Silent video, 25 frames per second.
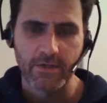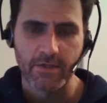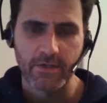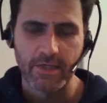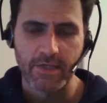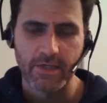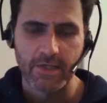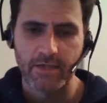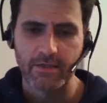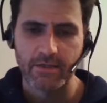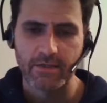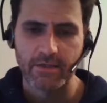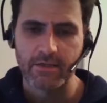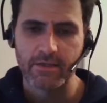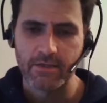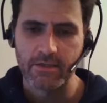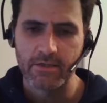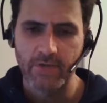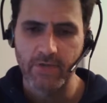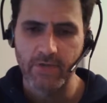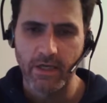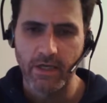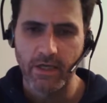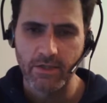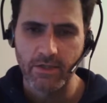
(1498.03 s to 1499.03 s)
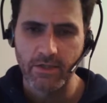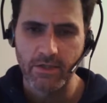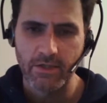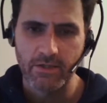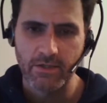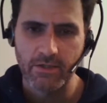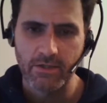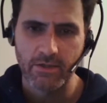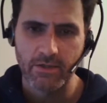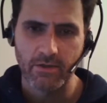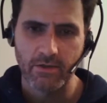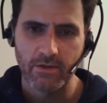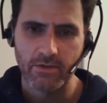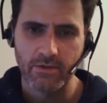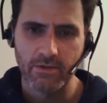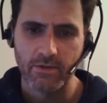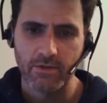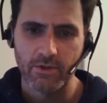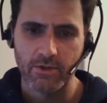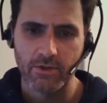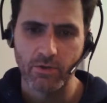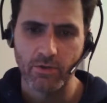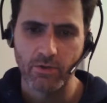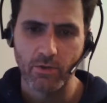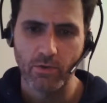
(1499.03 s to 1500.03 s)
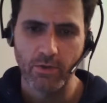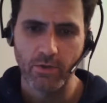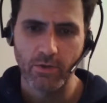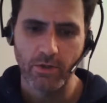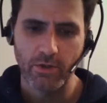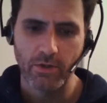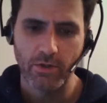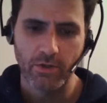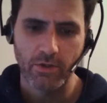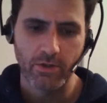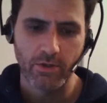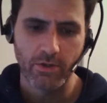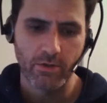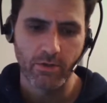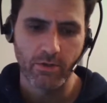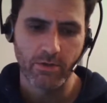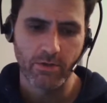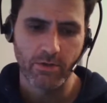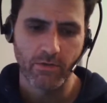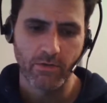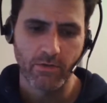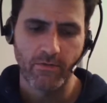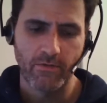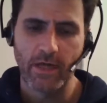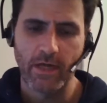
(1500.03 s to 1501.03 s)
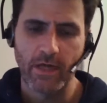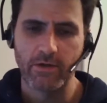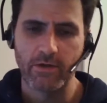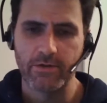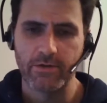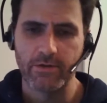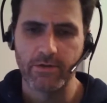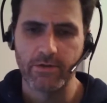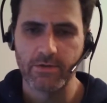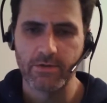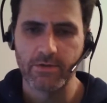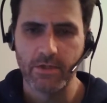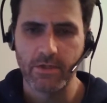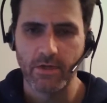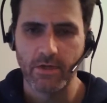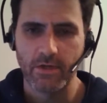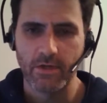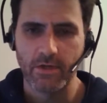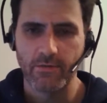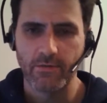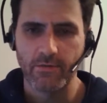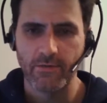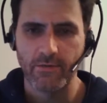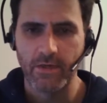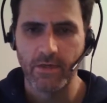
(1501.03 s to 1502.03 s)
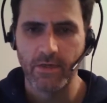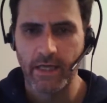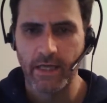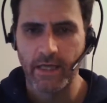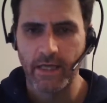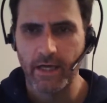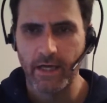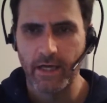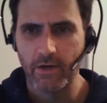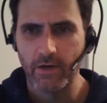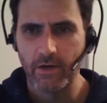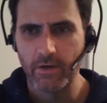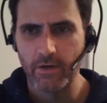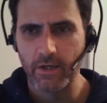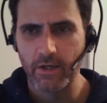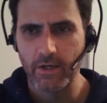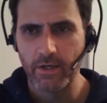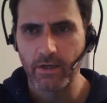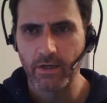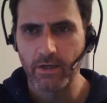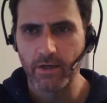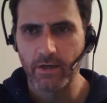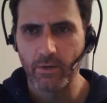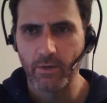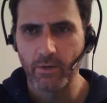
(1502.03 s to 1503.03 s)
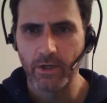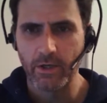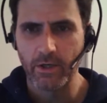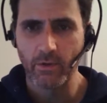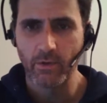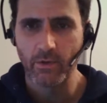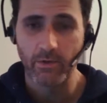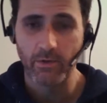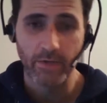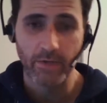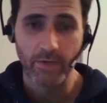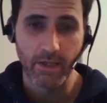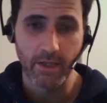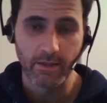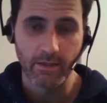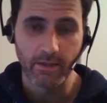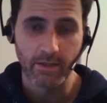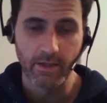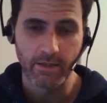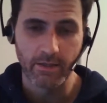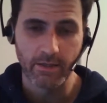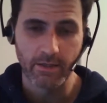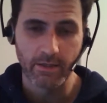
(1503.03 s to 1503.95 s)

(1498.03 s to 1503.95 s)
Various tactics and strategies, and also a tool that you could use to evaluate yourself now and where do you want to be in